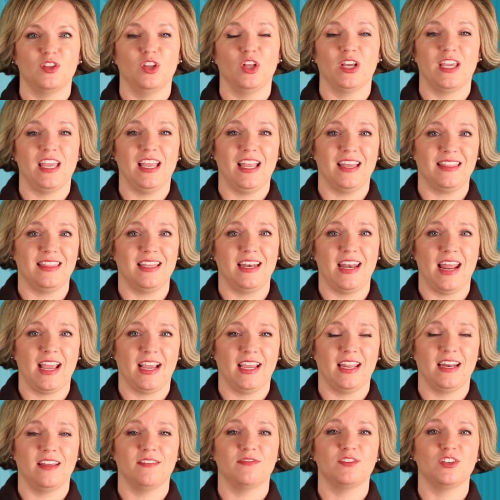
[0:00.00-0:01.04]
looking at the
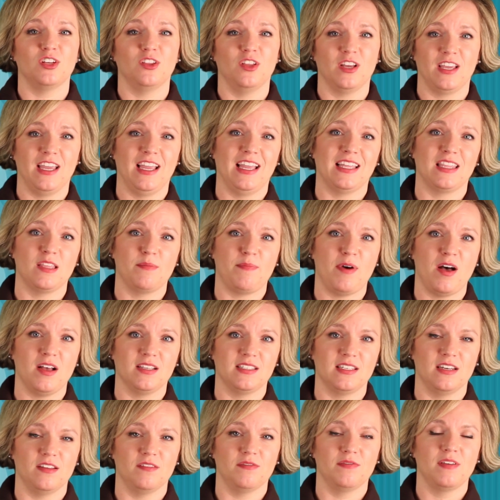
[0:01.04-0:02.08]
negative to looking at the
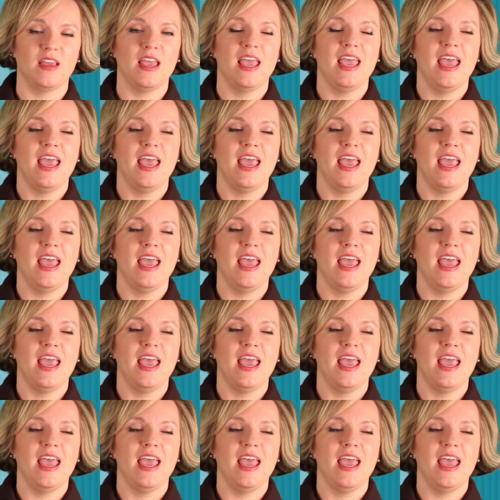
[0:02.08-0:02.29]
positive.